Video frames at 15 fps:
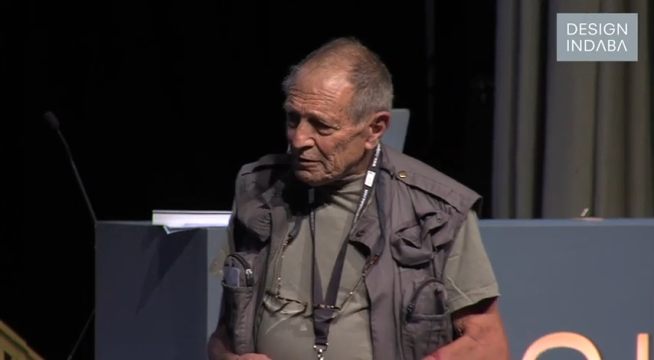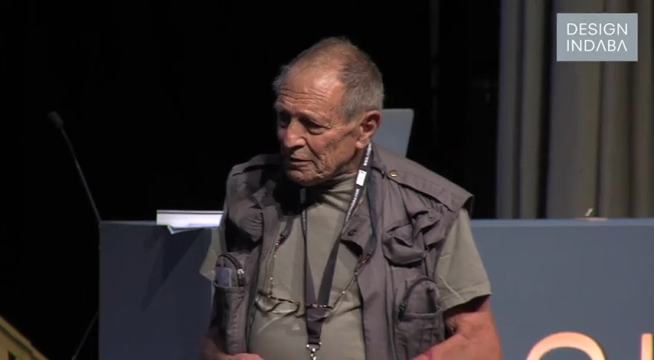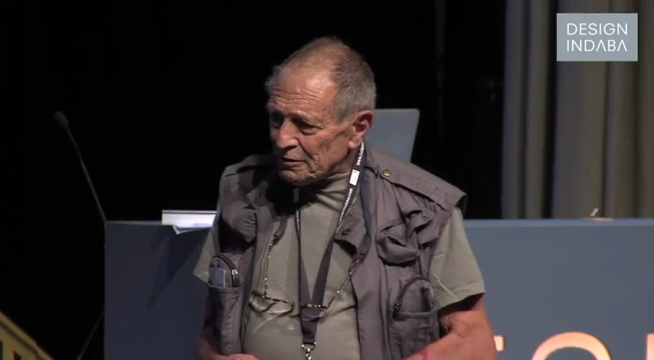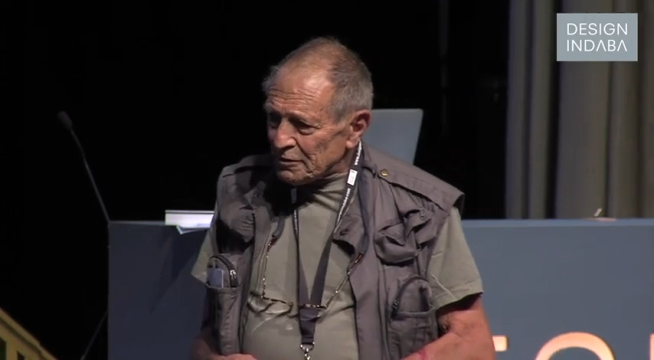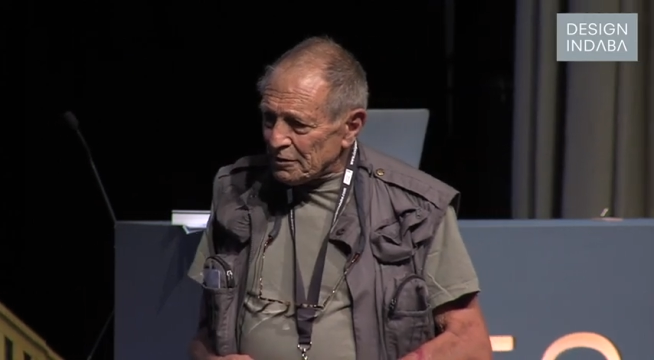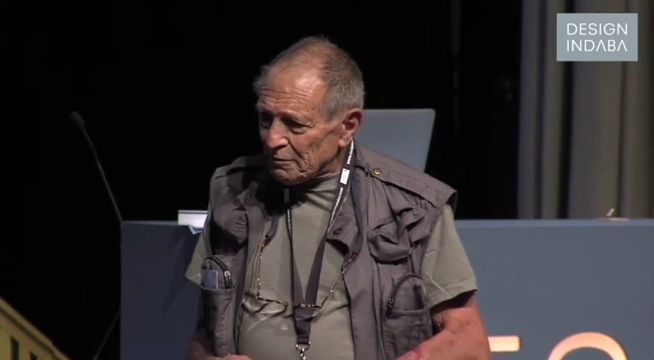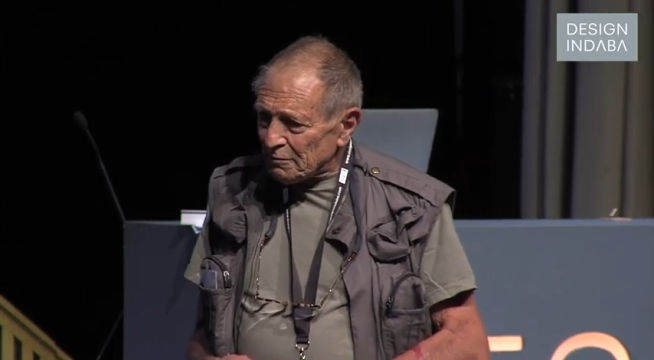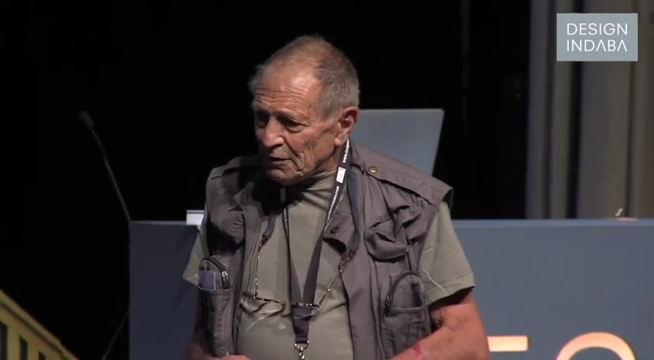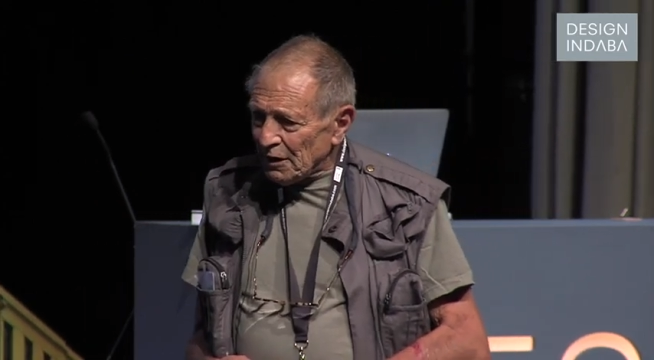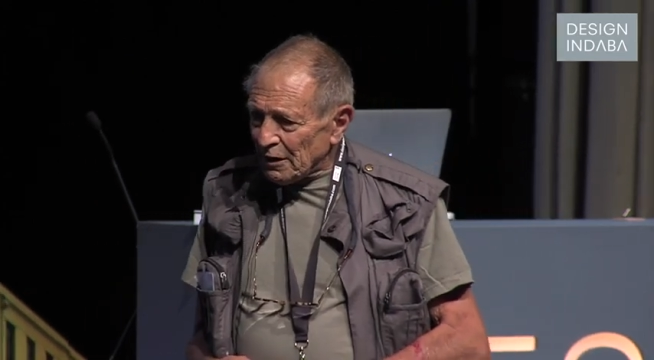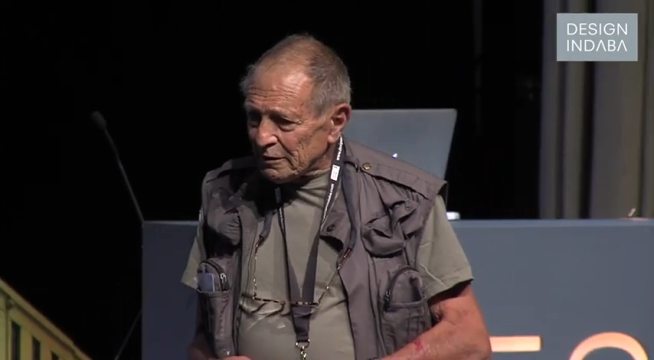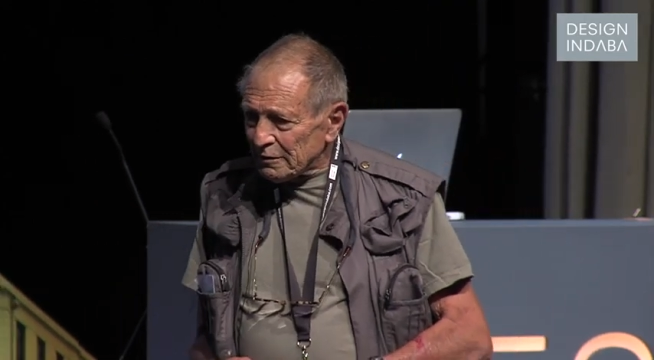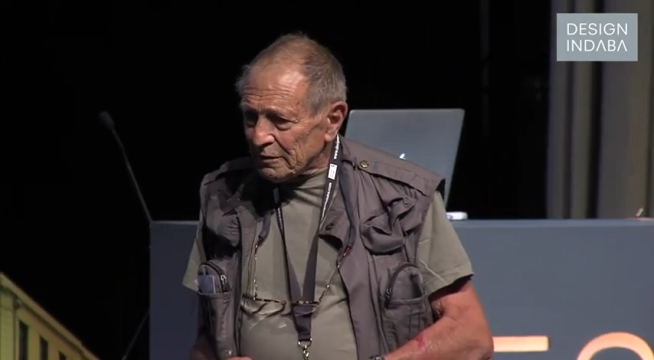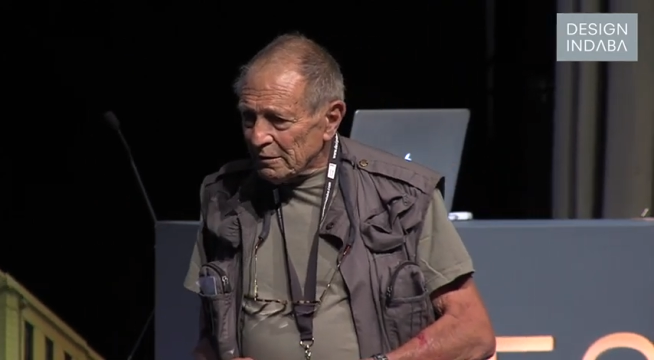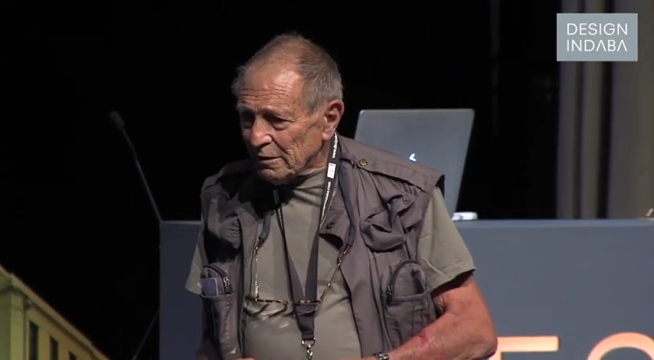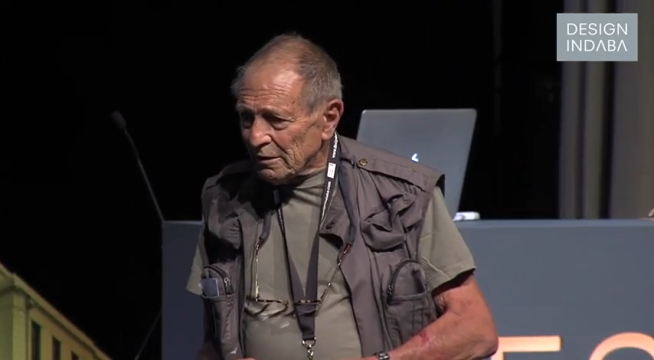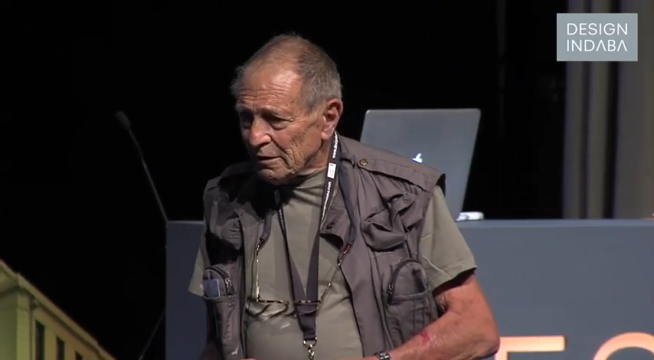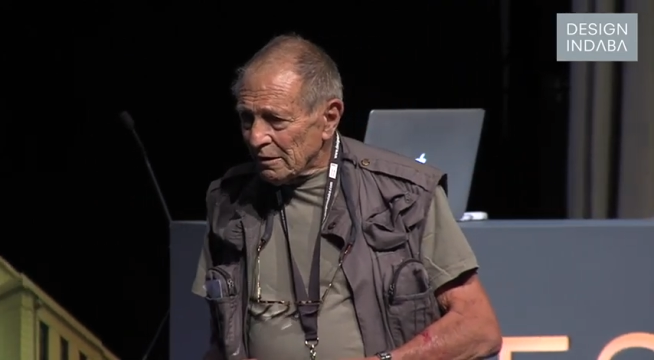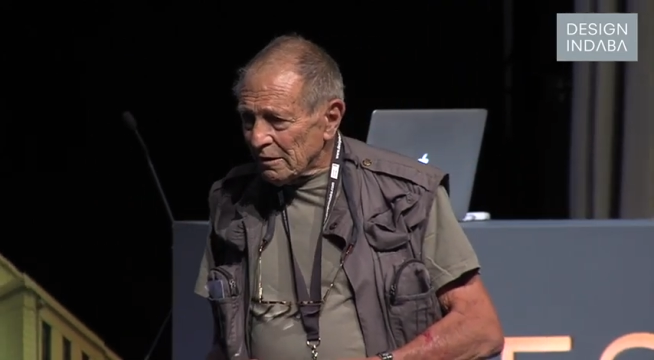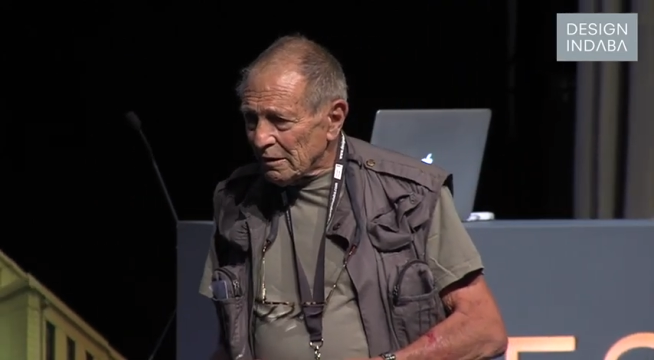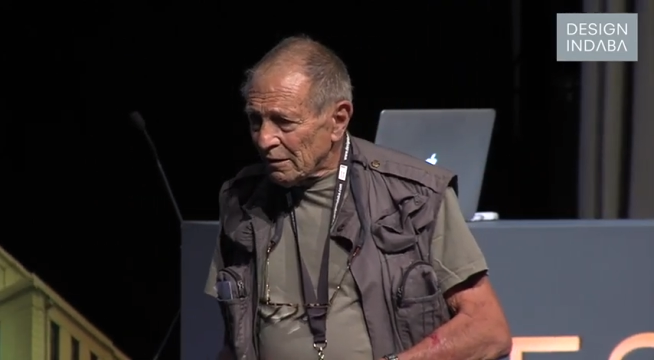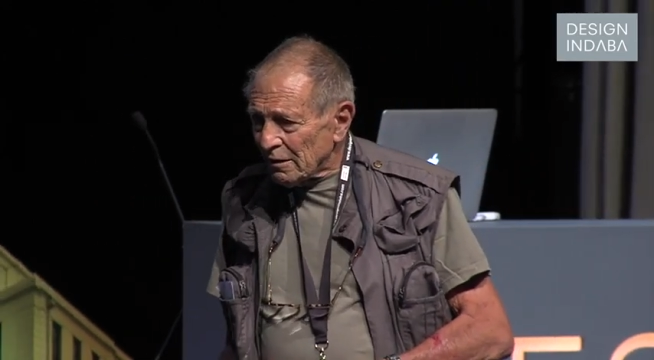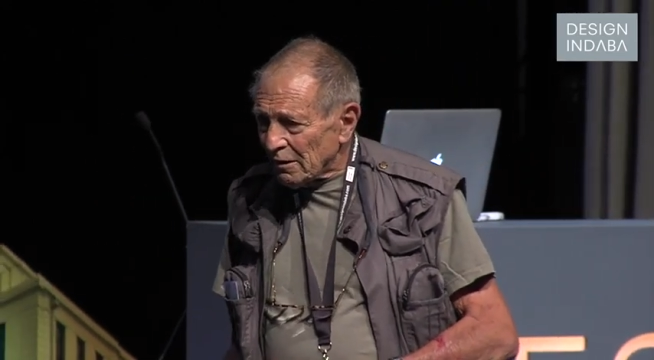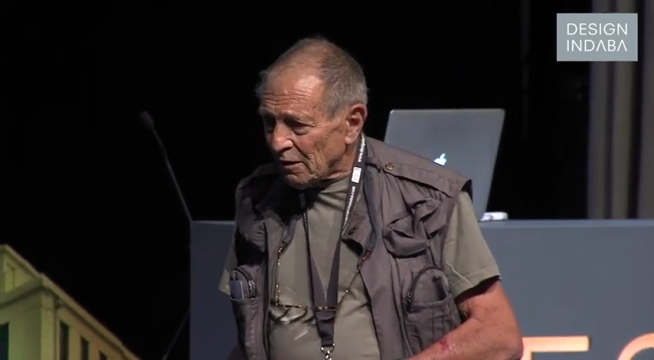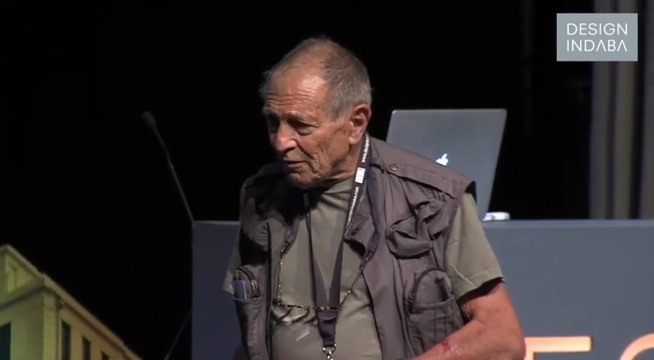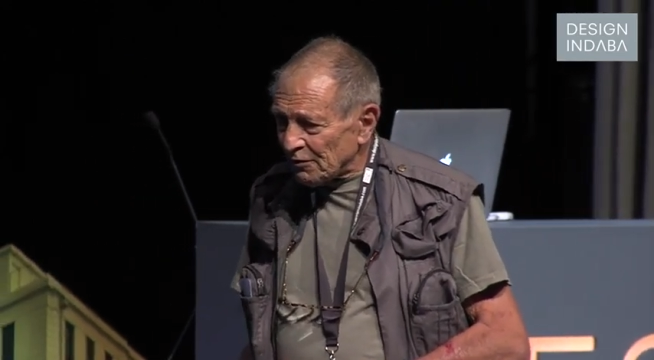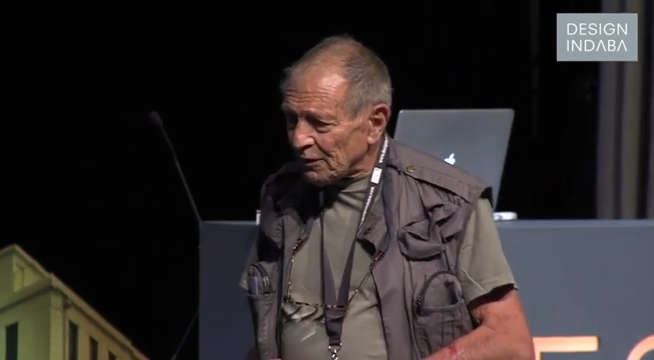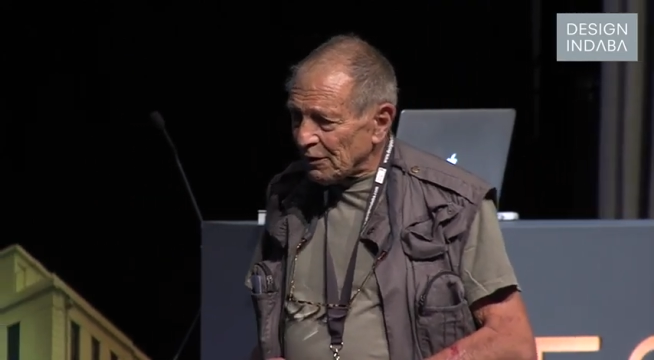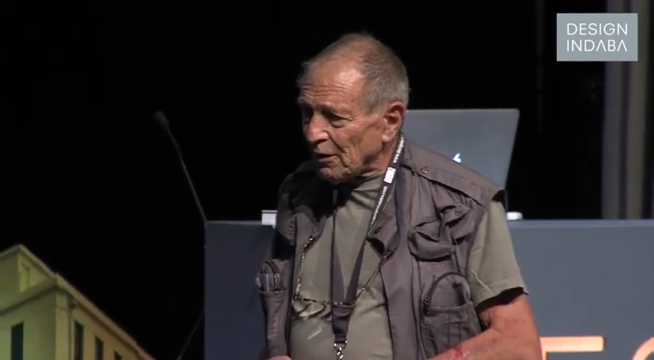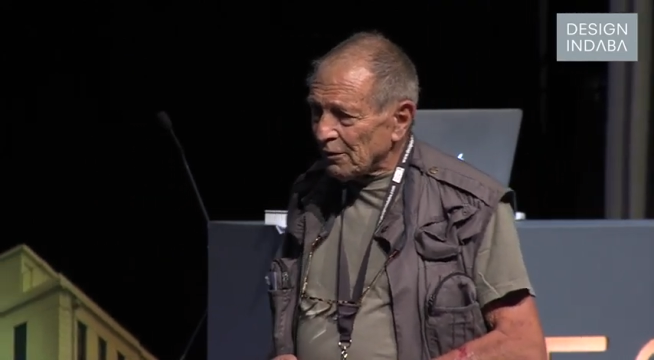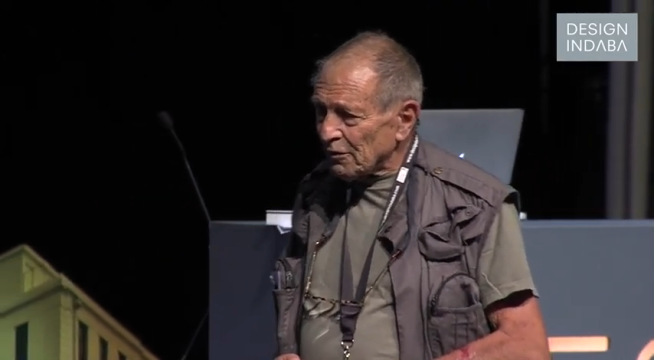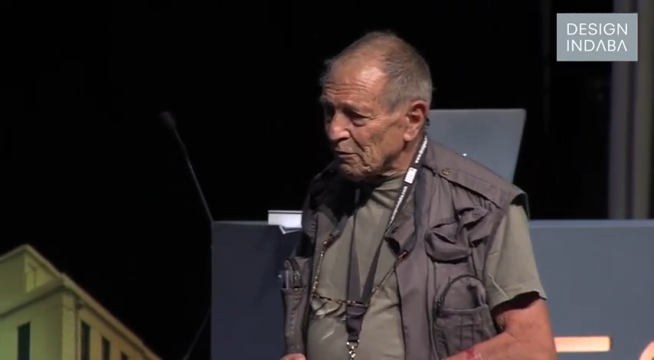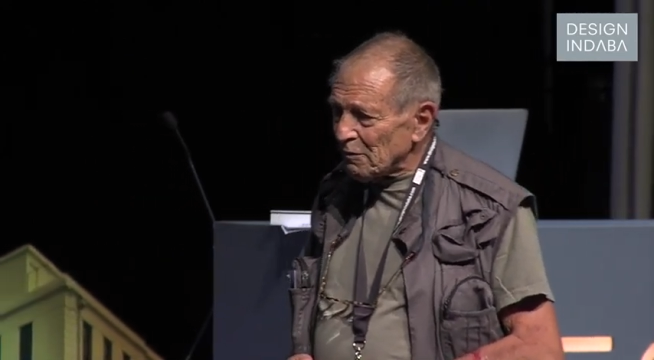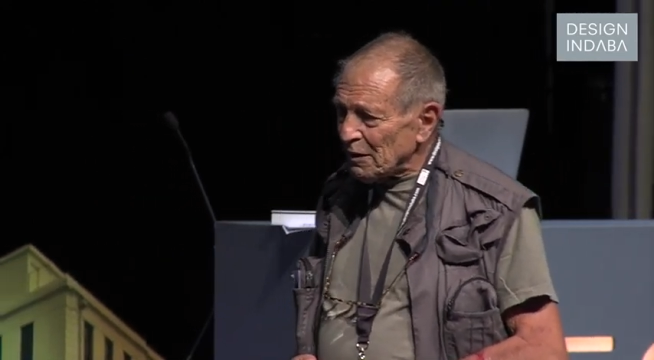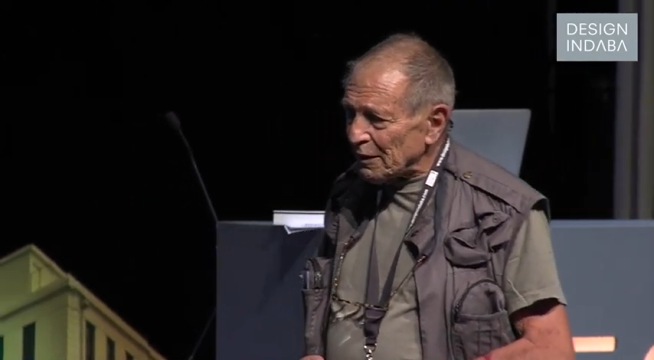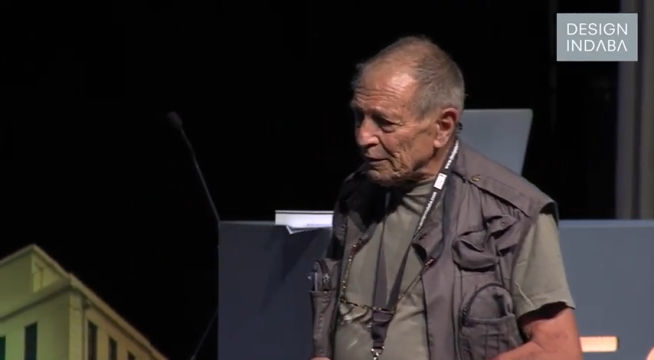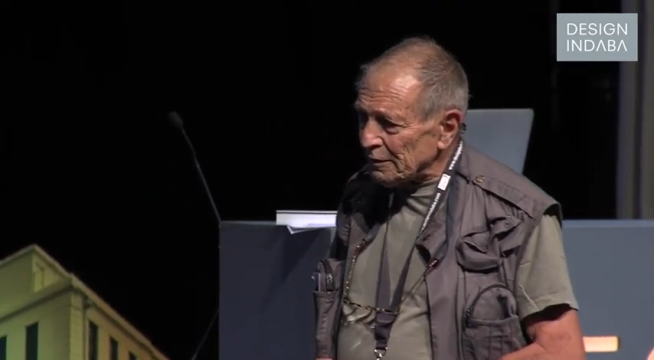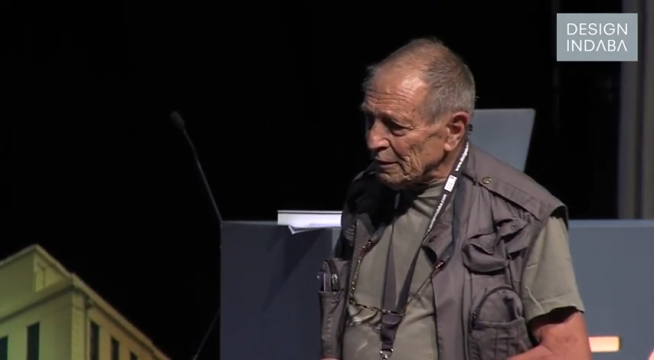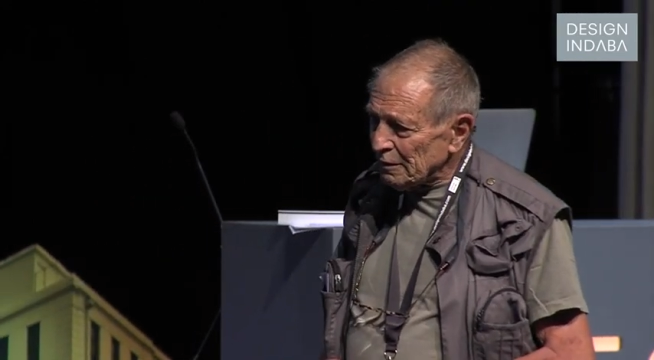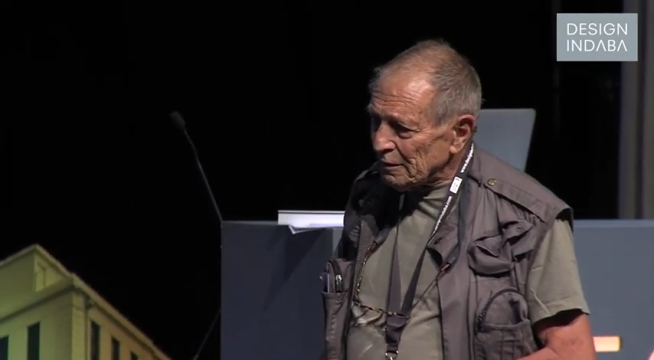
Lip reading: some young Afrikaner men